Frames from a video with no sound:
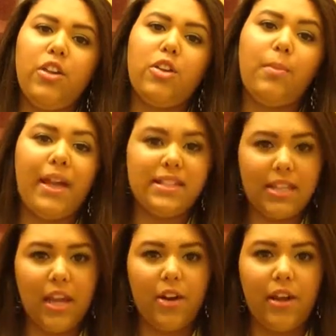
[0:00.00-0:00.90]
your
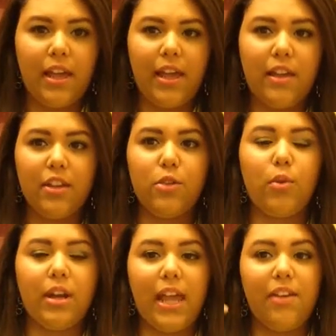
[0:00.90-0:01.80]
mascara, you
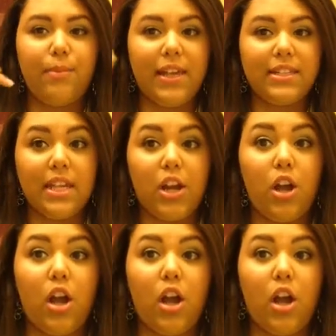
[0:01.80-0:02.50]
want to have mascara